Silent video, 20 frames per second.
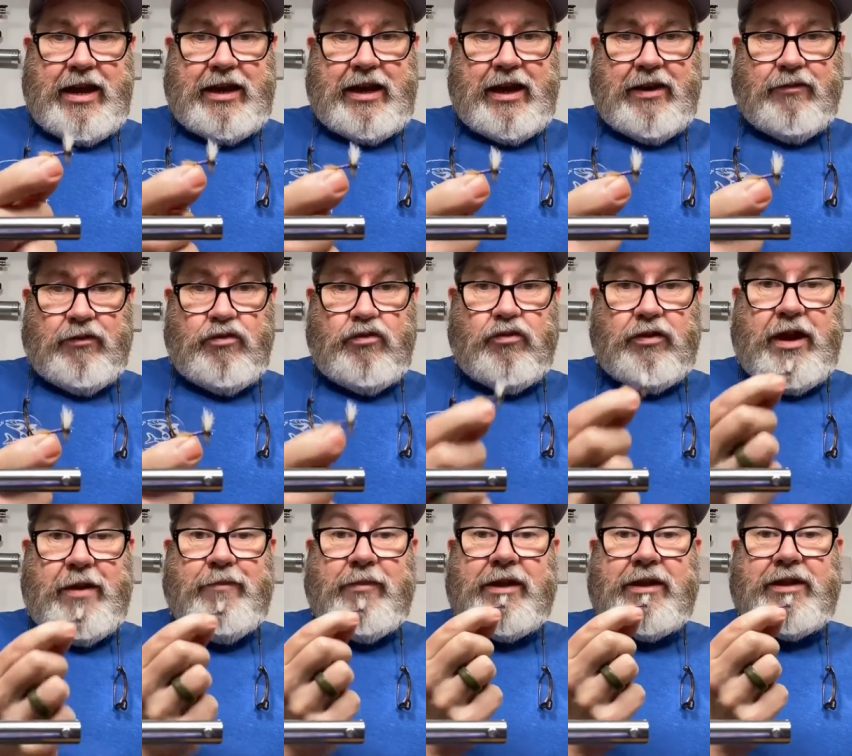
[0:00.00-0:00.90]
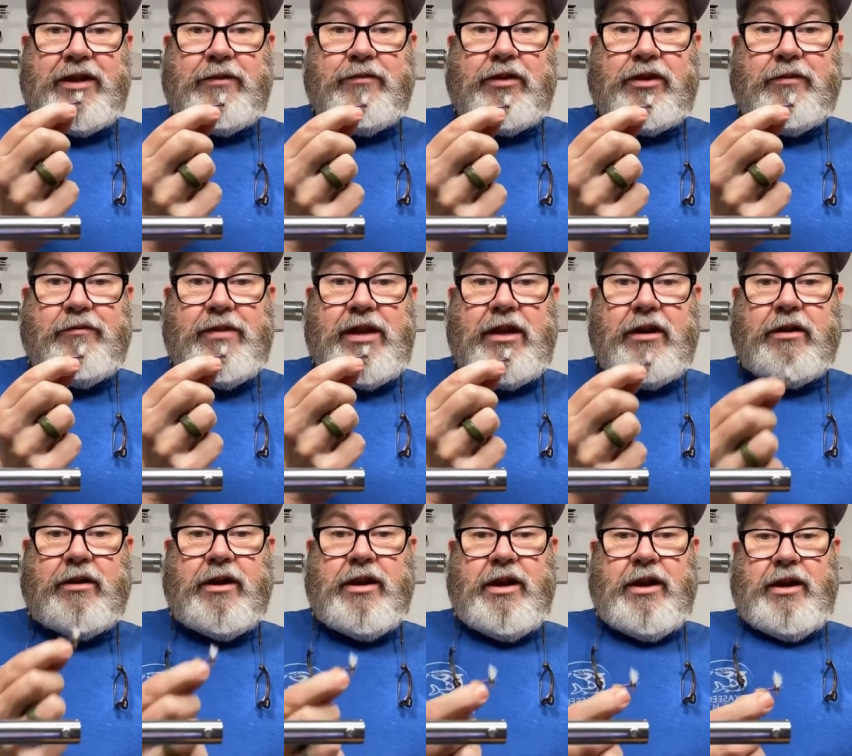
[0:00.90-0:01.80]
I can't, ooh, that blends in with the
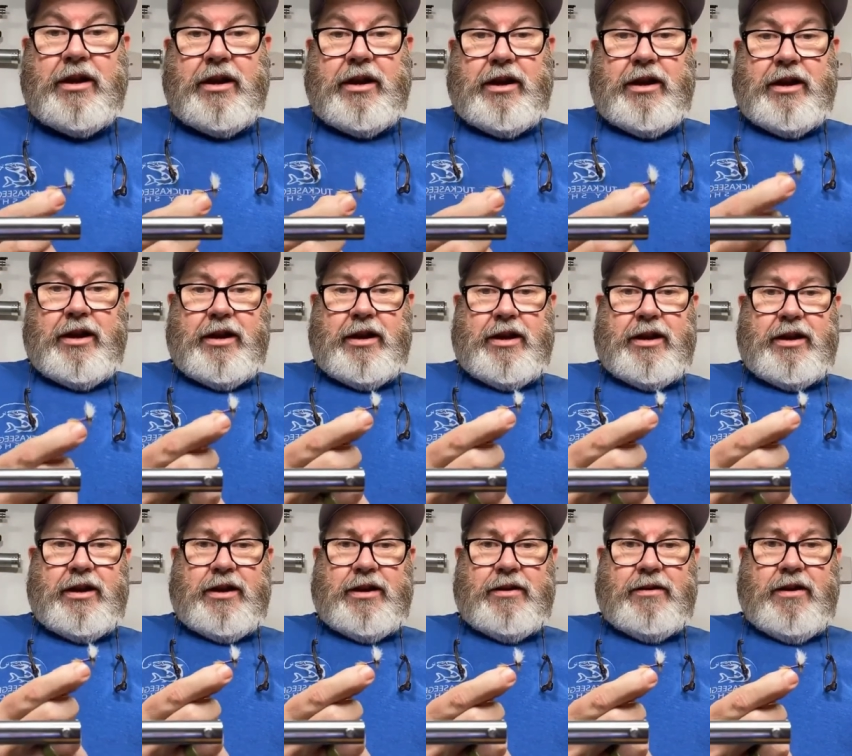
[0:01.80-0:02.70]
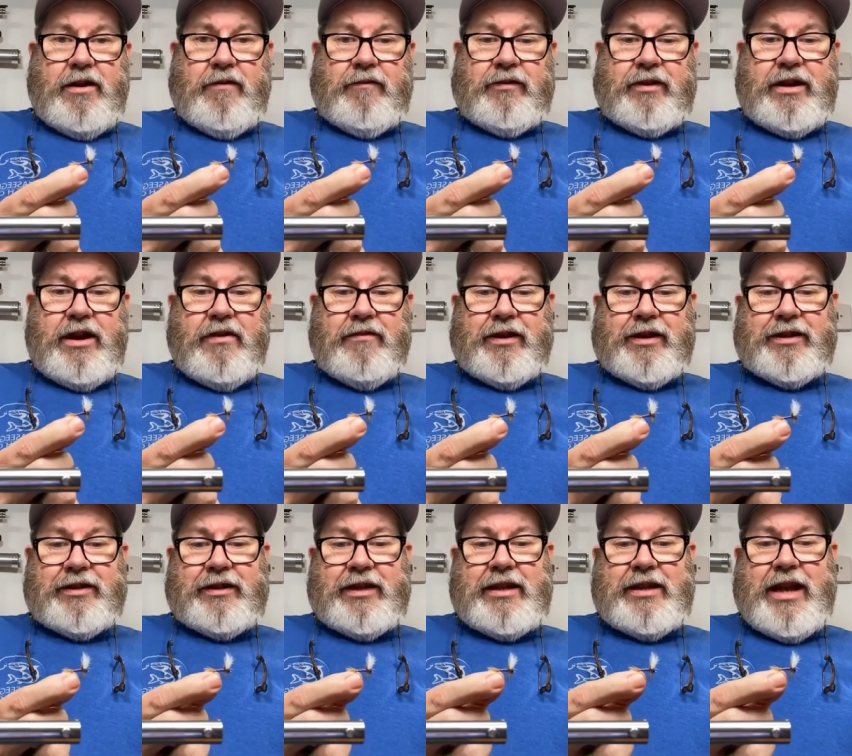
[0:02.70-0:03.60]
beard. Hopefully y'all can
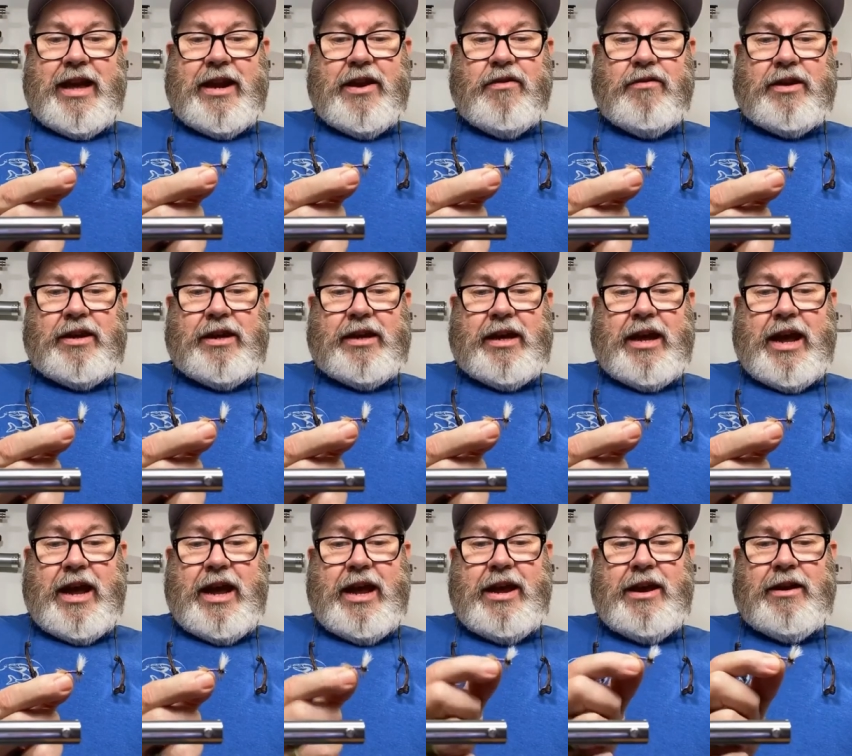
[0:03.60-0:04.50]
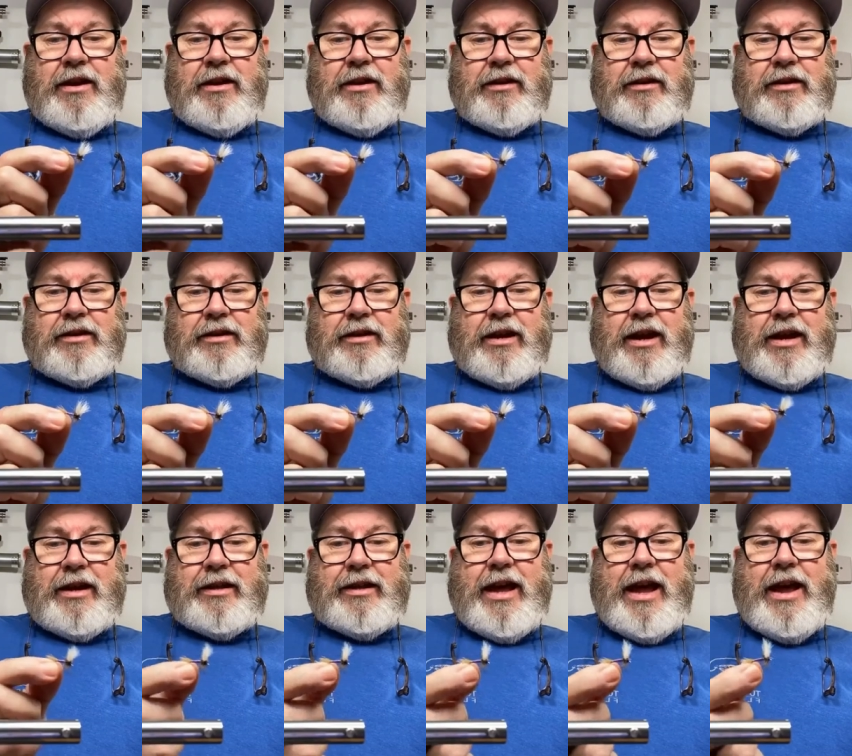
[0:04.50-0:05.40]
see that okay, just
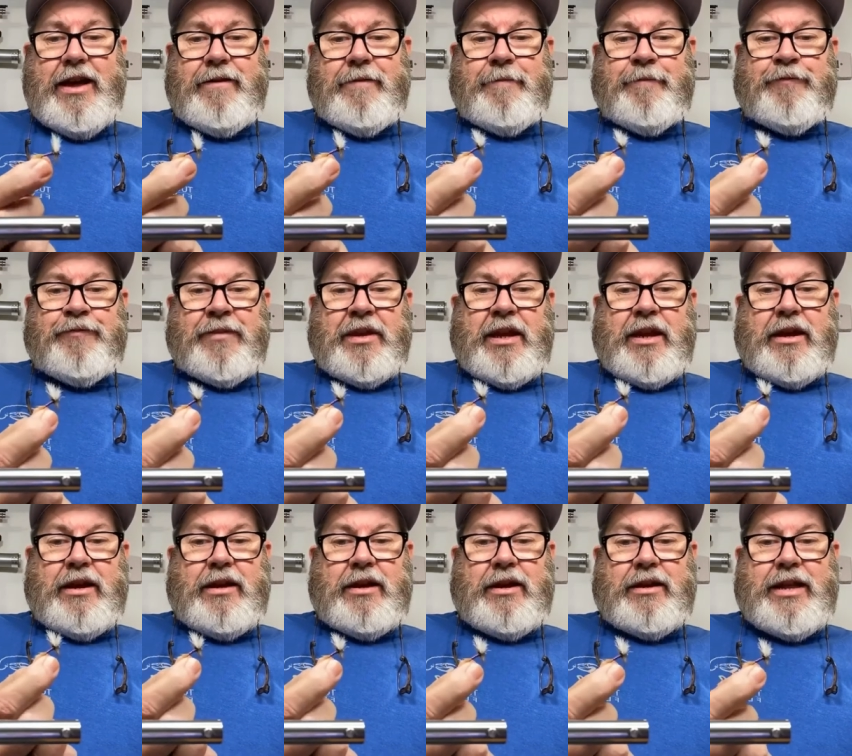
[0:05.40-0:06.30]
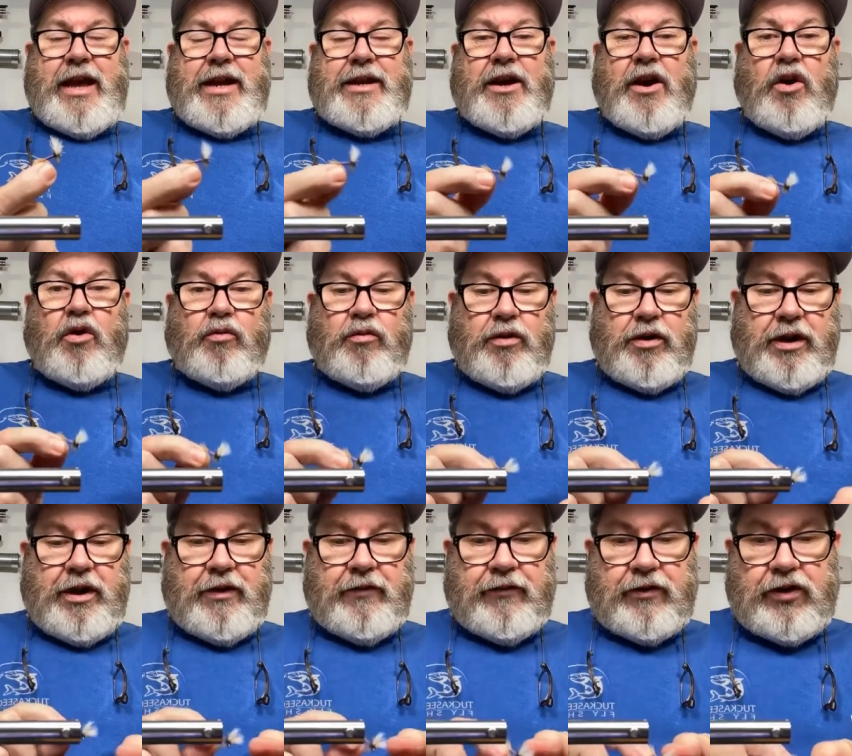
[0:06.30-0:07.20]
like that. That dog will
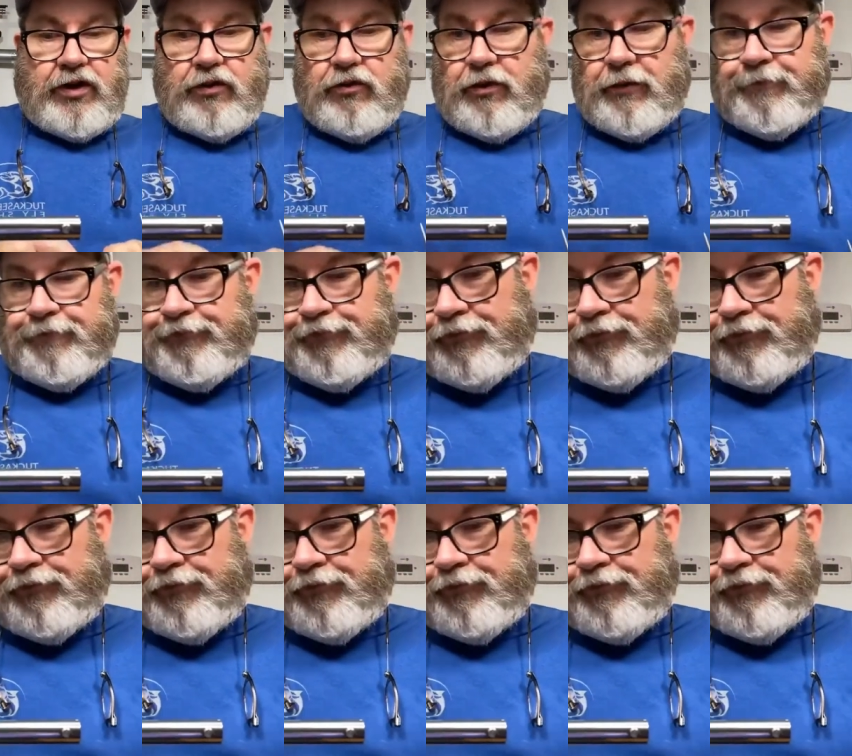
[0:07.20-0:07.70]
hunt for sure.